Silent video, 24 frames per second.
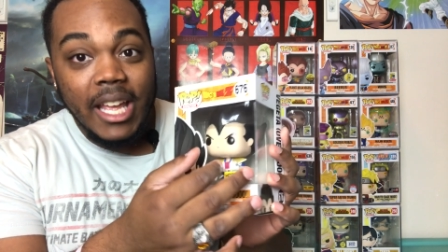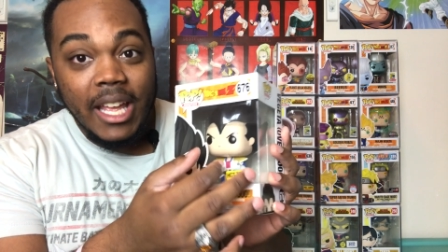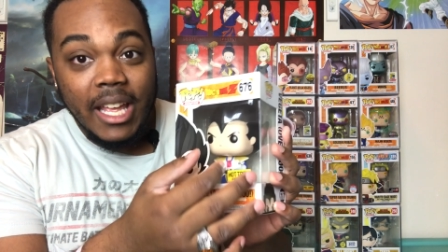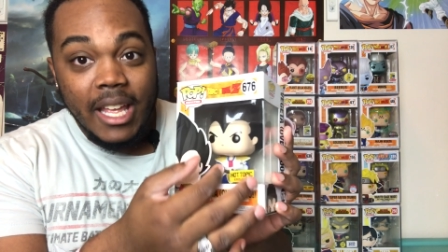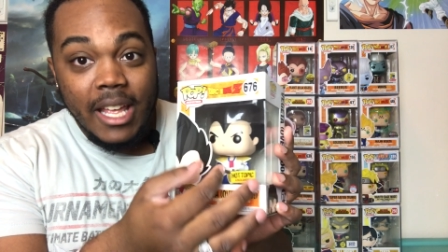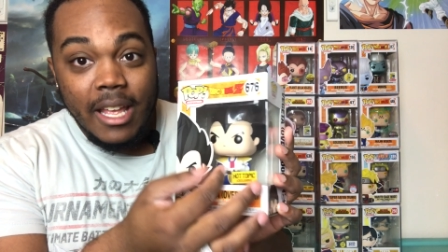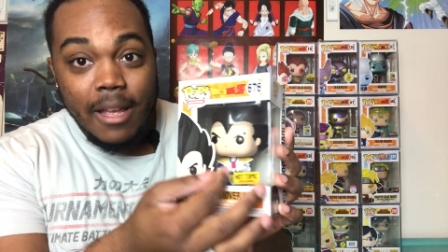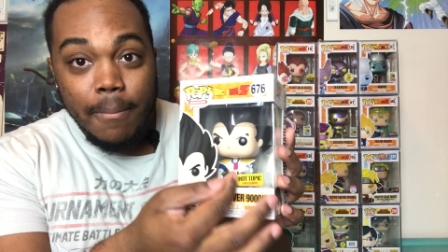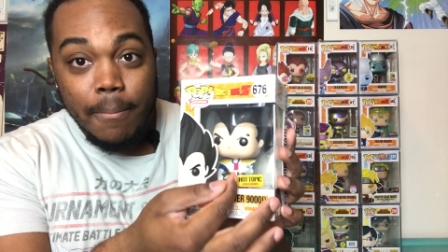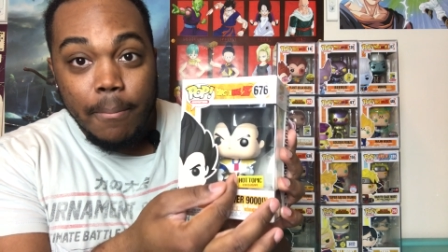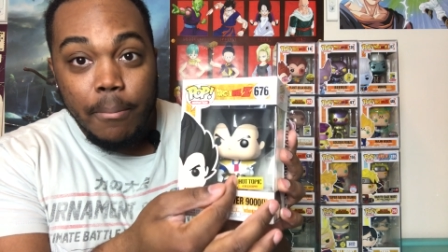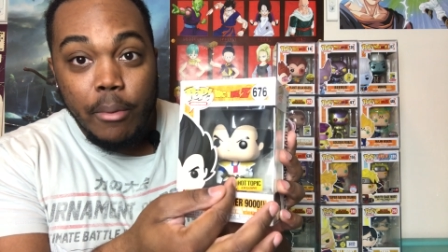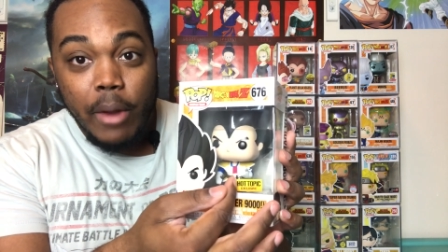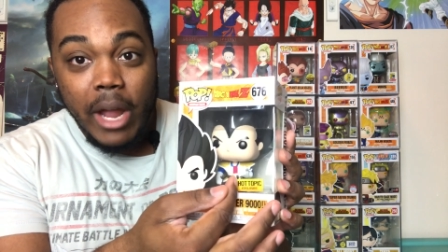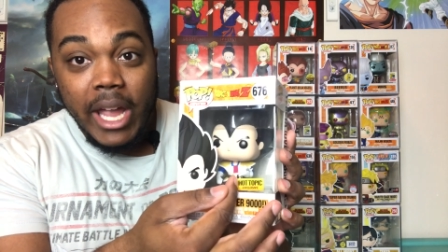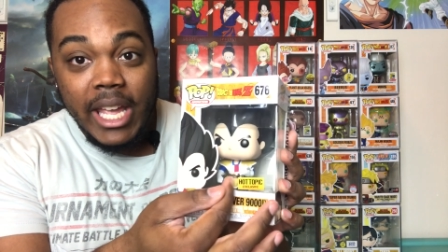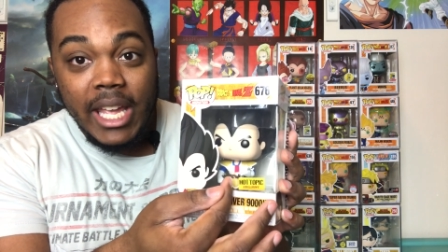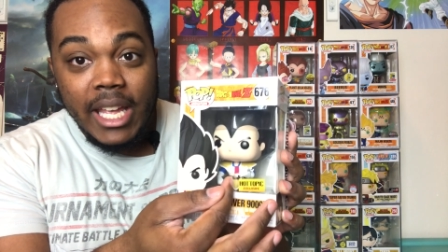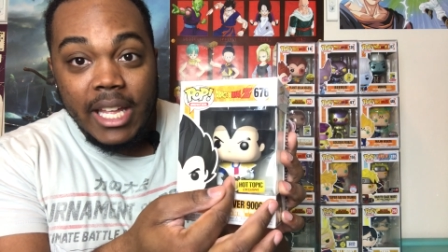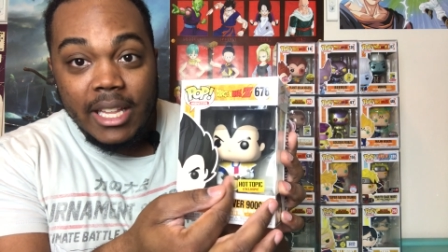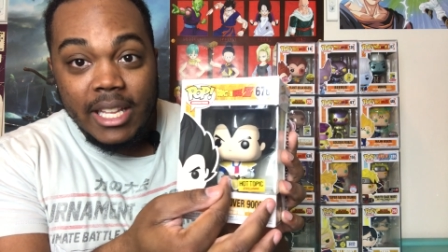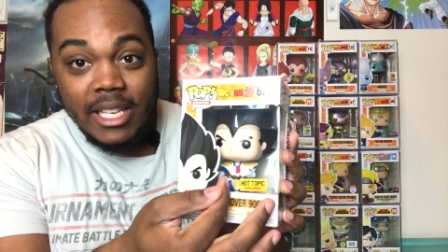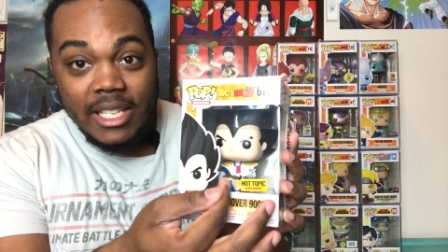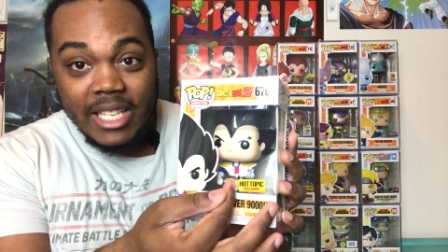him
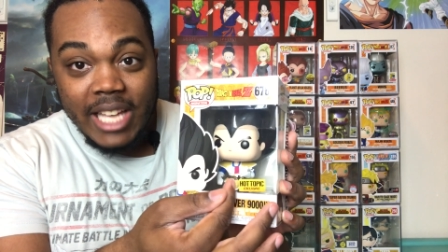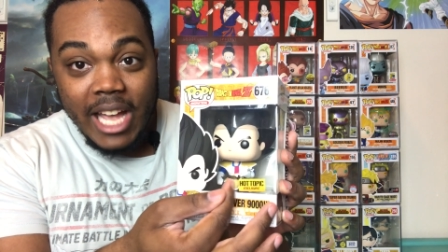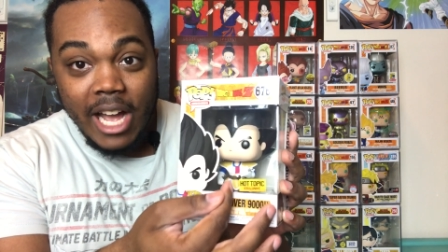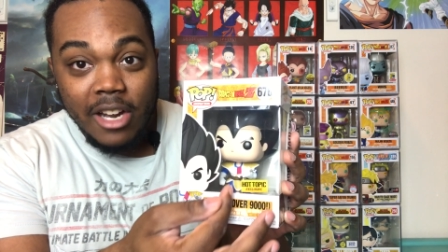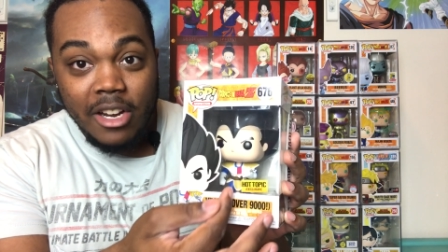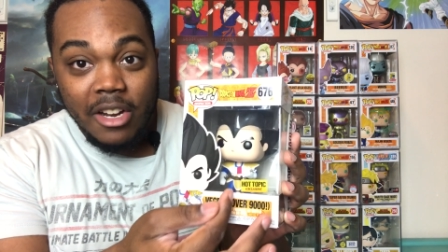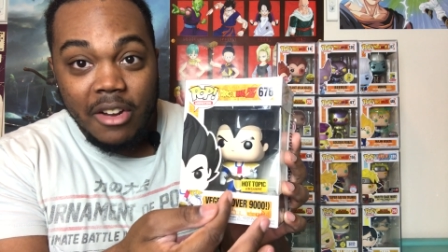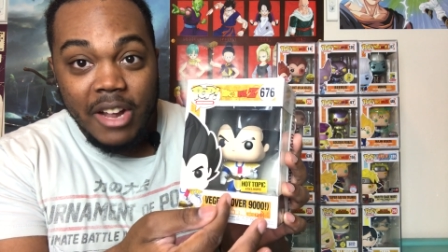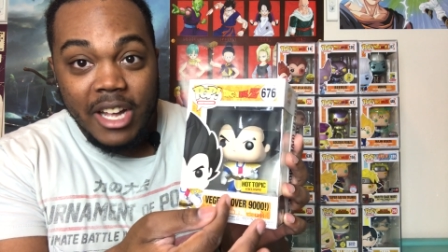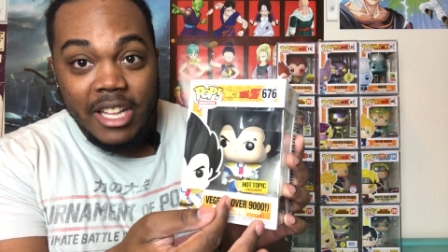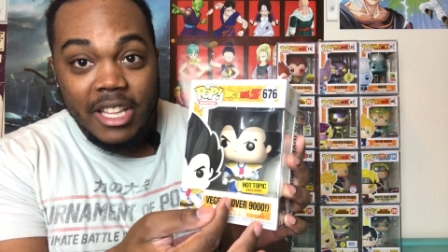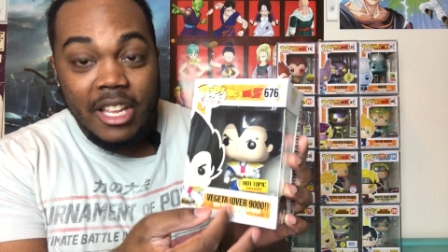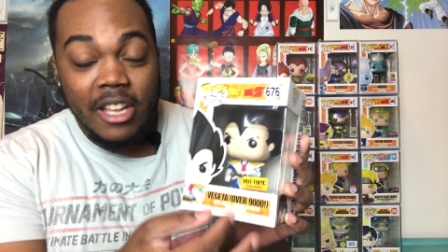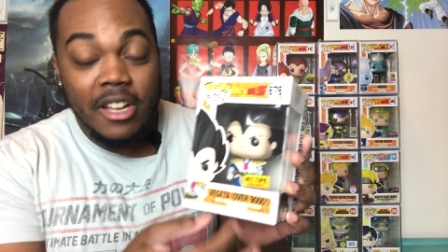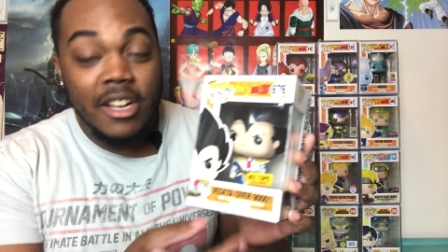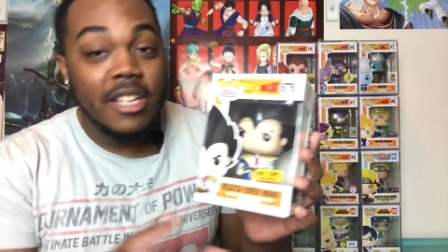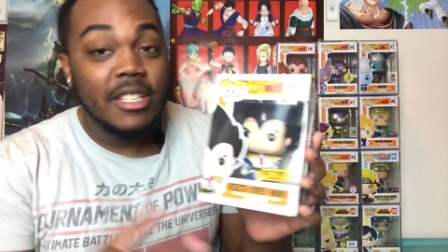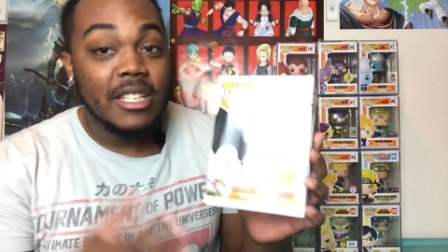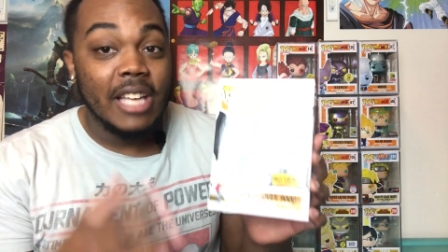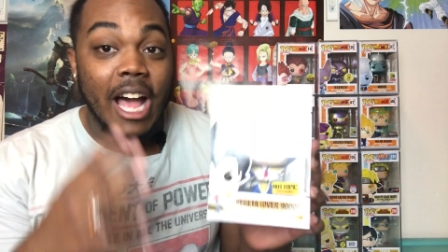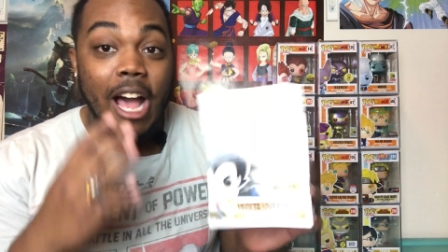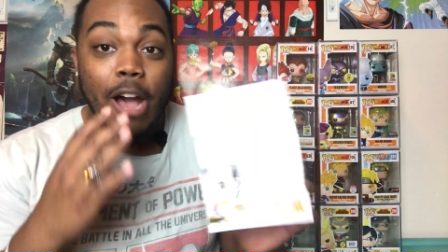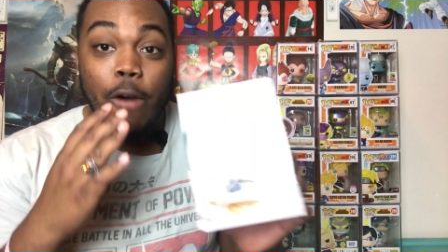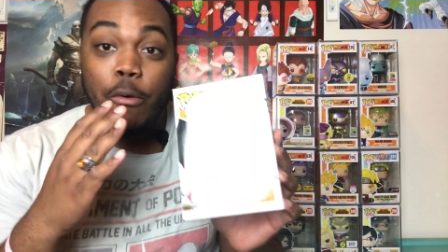breaking the scouter right there, because
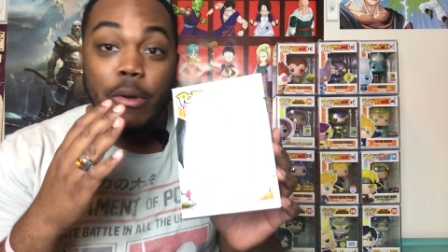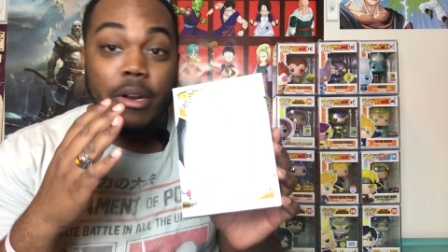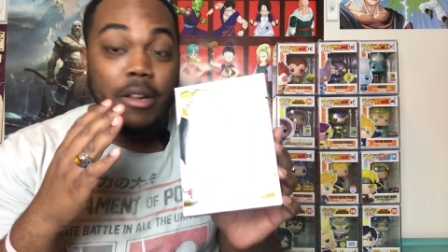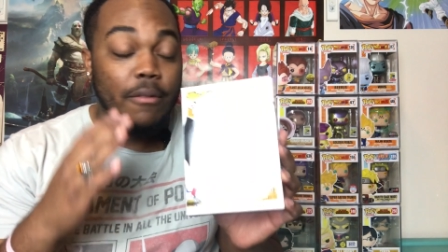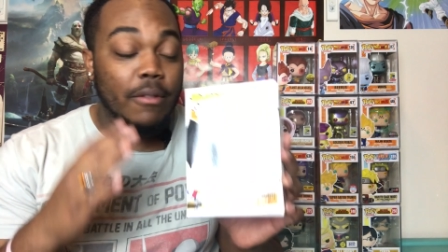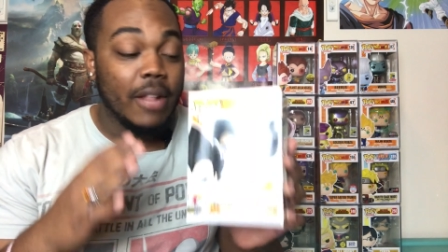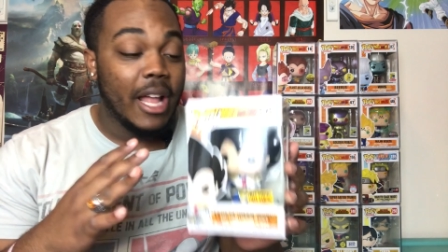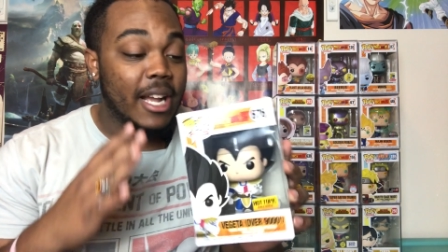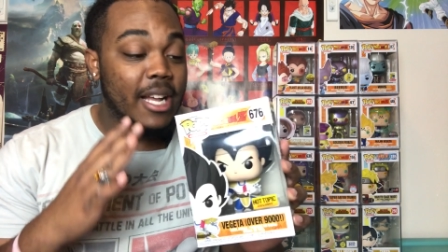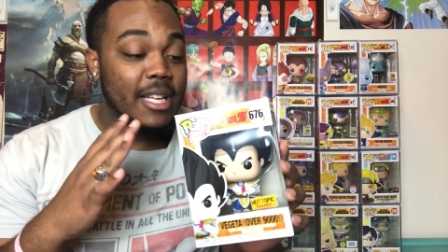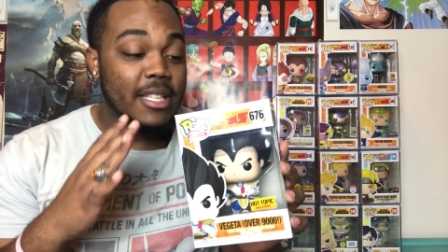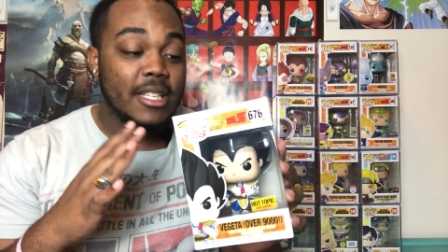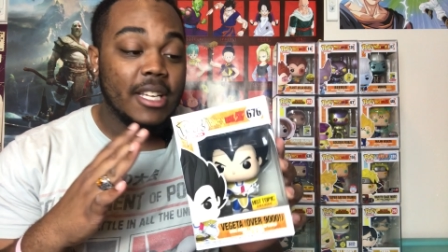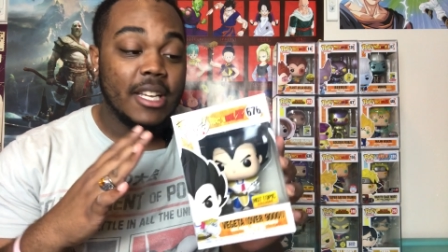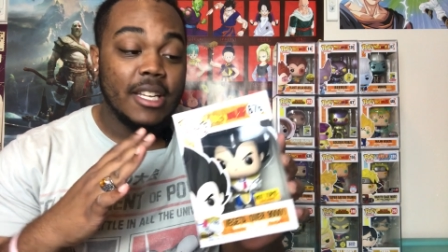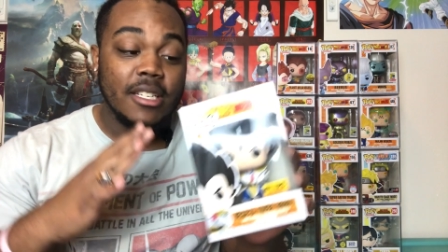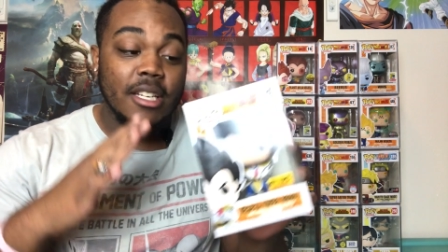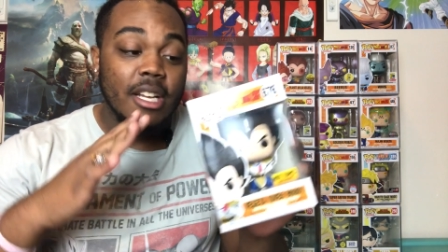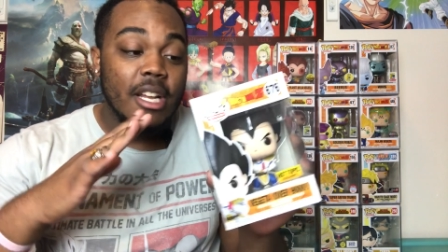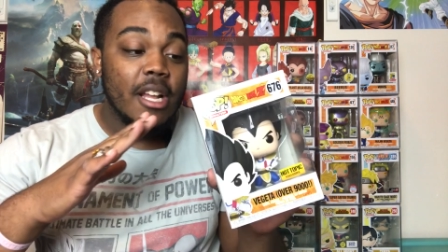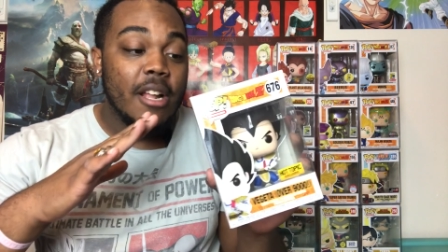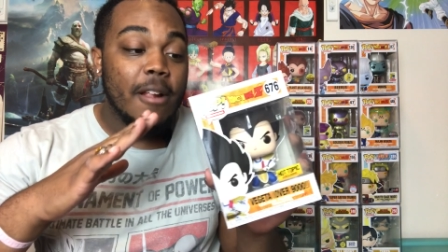I would have, like I said,